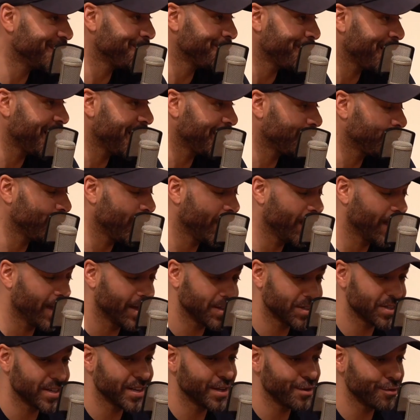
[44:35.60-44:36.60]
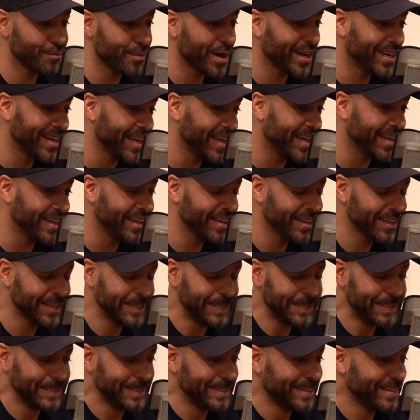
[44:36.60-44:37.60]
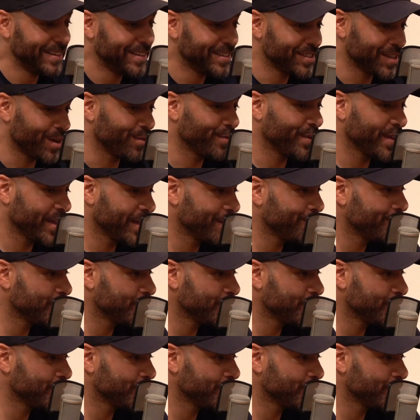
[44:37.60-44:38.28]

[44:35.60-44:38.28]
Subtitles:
in a bad way actually with my knee. So I think he